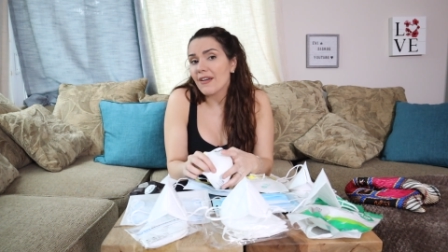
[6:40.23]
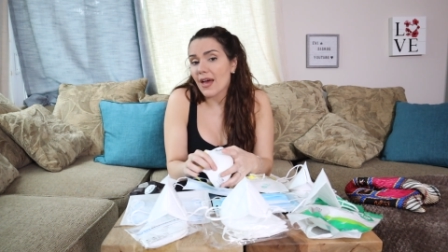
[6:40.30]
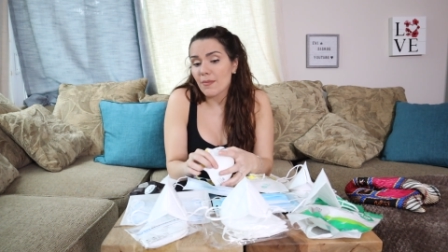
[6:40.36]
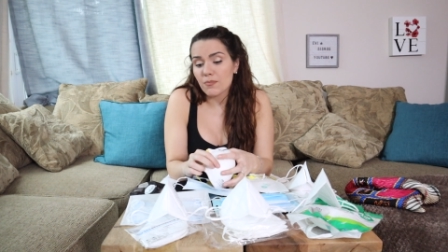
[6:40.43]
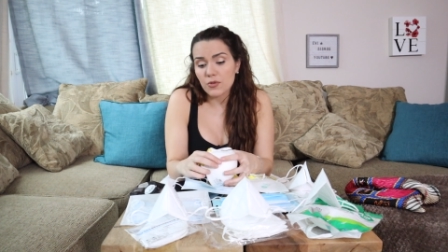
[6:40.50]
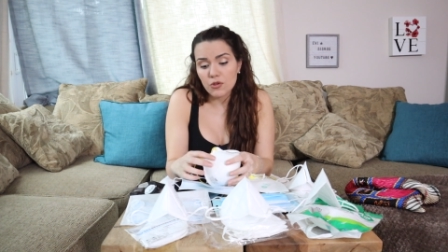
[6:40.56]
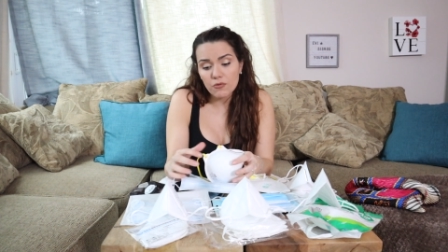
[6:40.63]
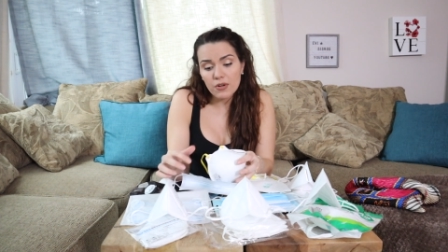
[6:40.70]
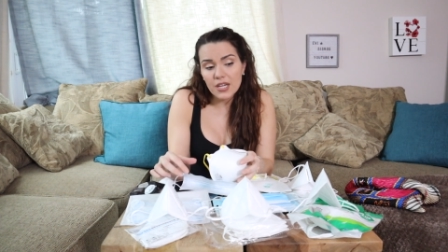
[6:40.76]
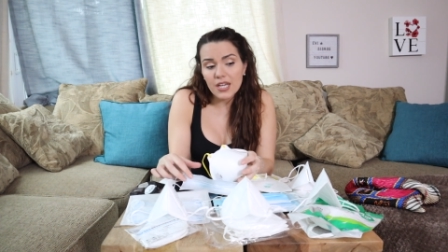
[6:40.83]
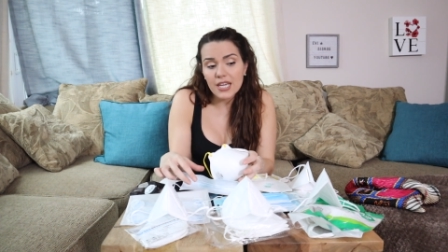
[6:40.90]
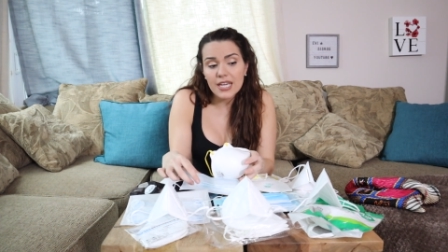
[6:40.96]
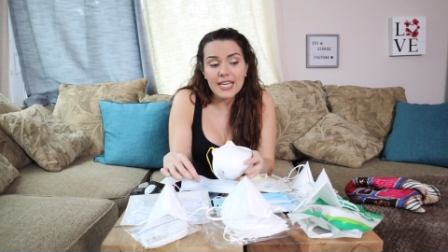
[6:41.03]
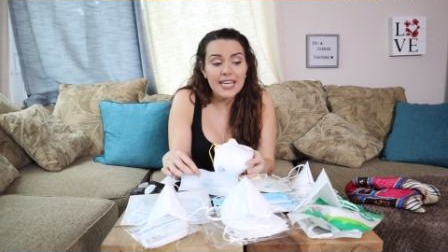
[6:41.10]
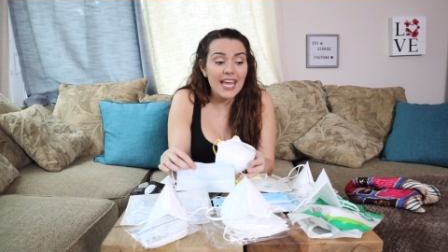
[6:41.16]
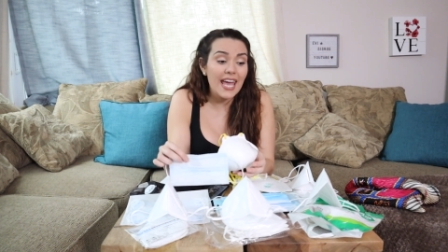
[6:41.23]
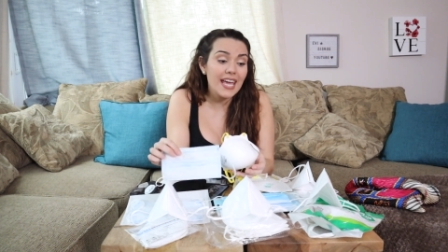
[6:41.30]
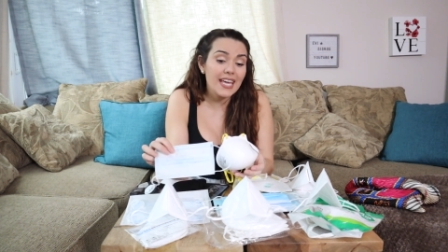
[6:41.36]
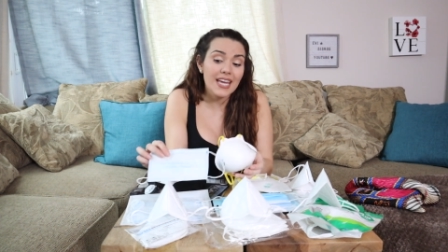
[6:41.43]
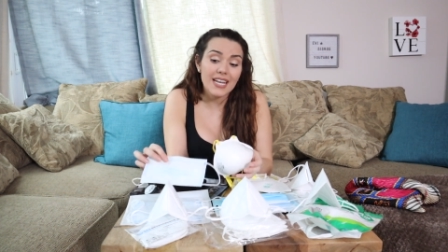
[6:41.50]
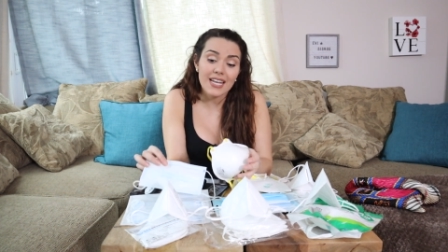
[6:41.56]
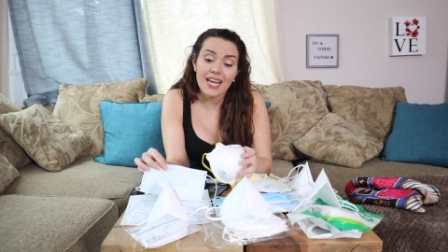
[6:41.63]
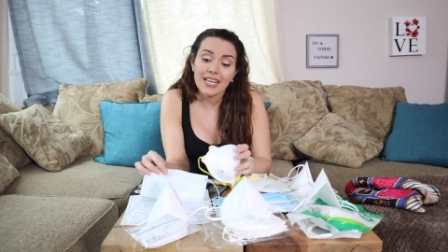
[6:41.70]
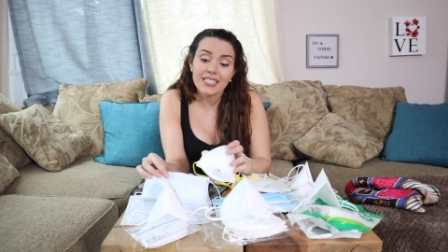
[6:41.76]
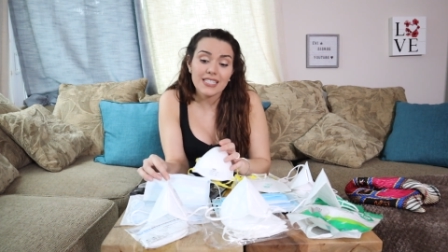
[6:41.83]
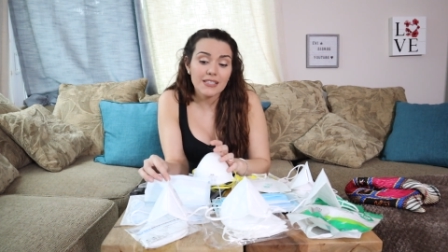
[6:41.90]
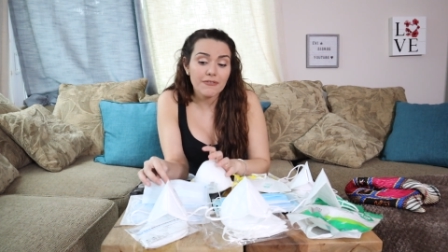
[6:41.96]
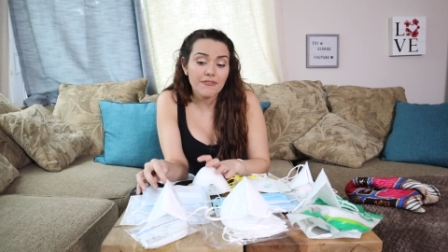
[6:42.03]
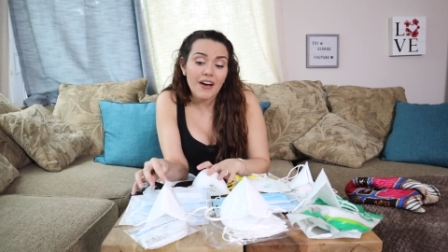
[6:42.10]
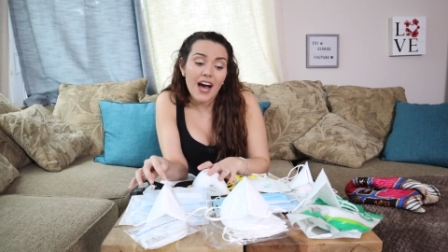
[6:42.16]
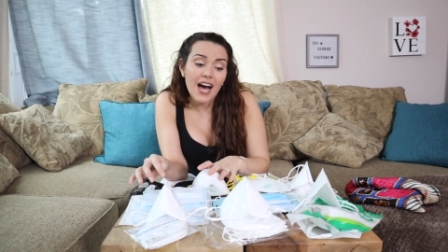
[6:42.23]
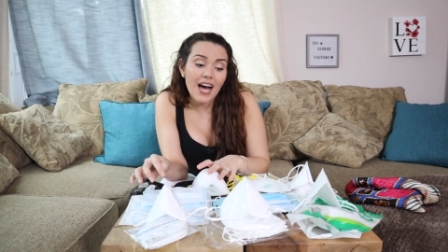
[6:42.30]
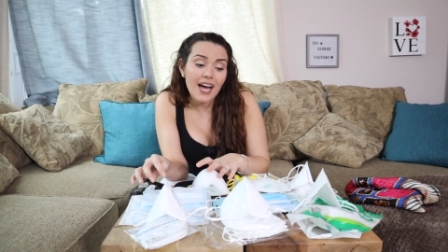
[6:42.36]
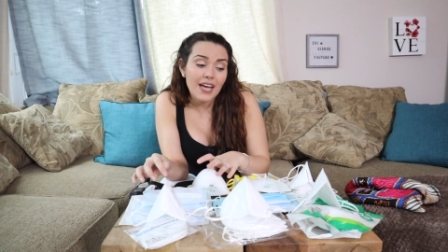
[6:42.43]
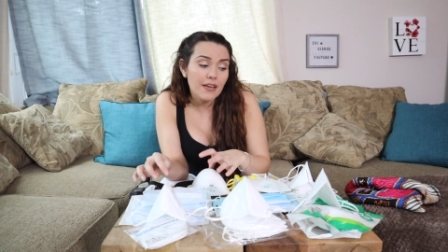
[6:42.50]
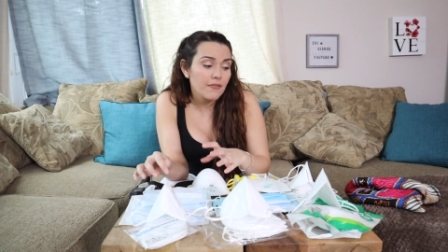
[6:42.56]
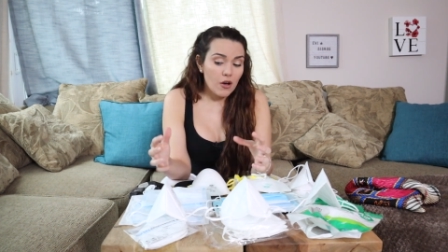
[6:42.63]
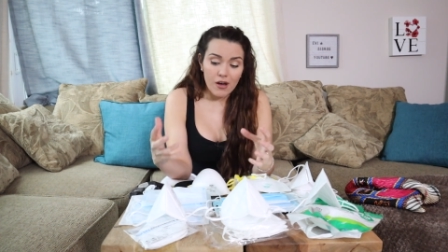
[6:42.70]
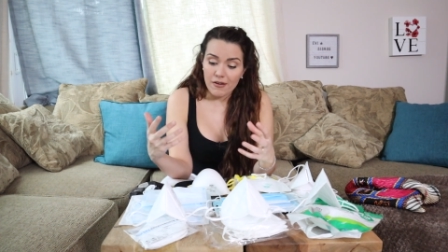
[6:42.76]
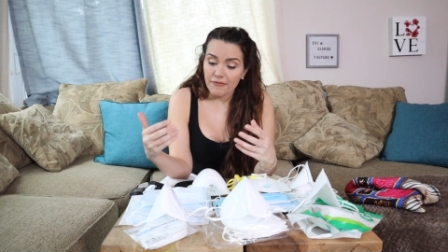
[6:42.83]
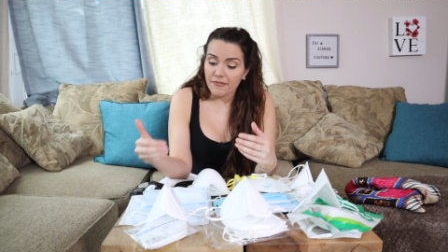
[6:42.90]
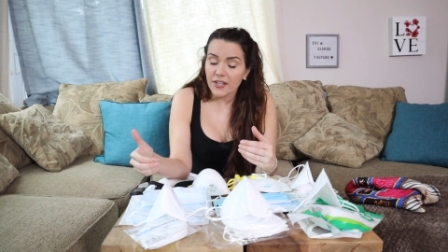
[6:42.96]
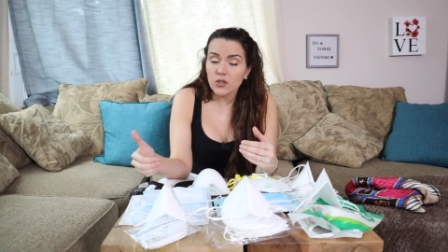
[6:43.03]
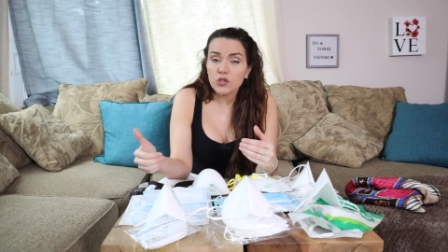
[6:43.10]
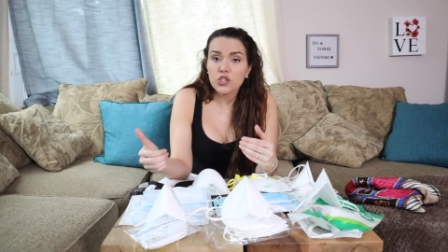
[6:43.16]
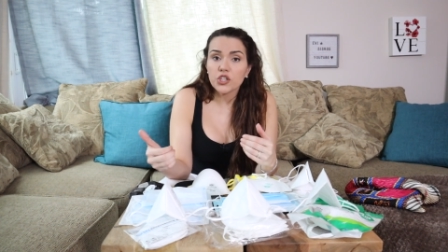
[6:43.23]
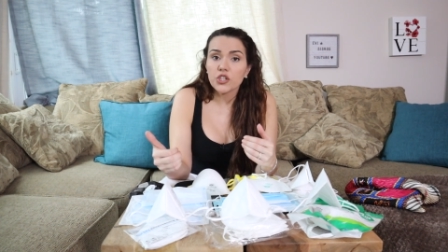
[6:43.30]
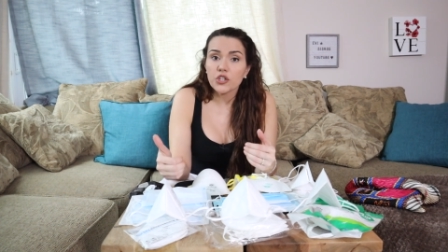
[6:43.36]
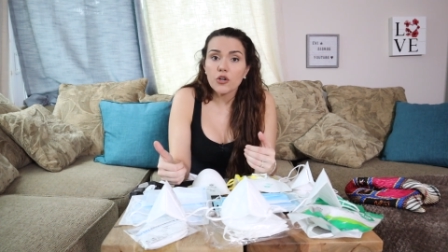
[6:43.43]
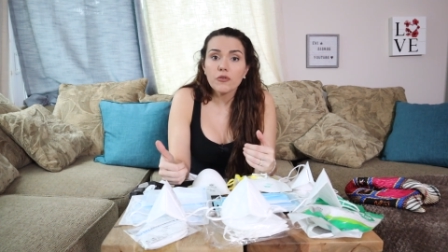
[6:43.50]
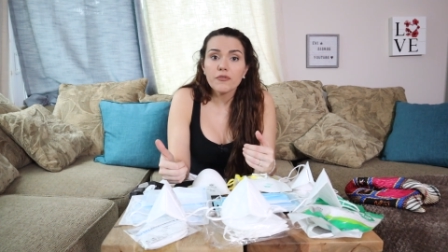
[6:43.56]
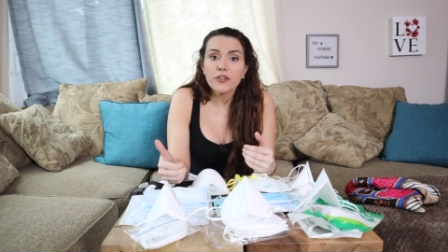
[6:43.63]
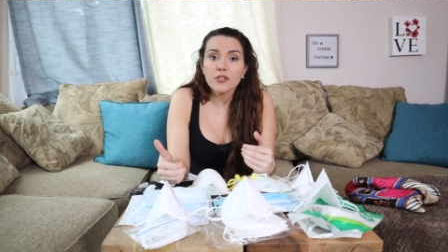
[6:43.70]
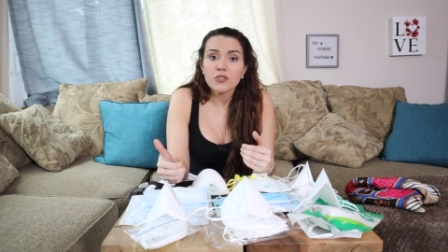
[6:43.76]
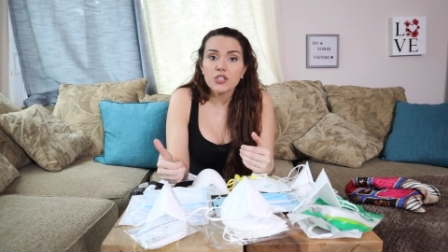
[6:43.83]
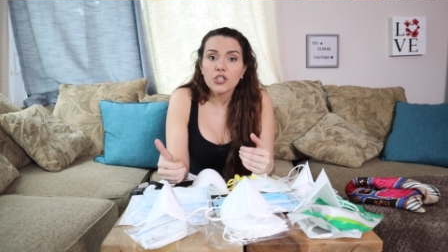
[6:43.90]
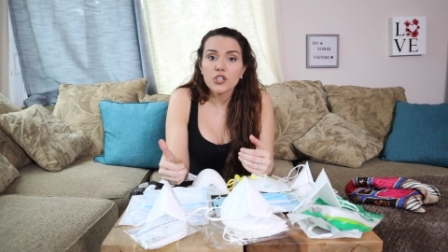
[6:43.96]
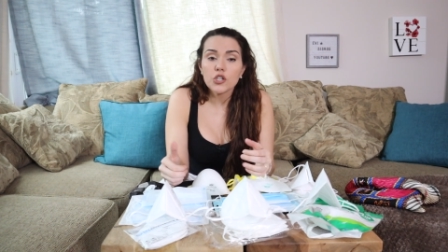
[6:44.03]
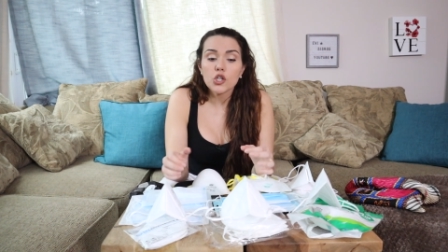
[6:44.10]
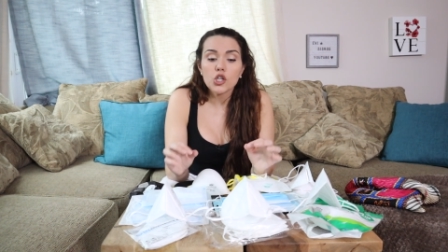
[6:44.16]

M3, KN95, a filter, no filter,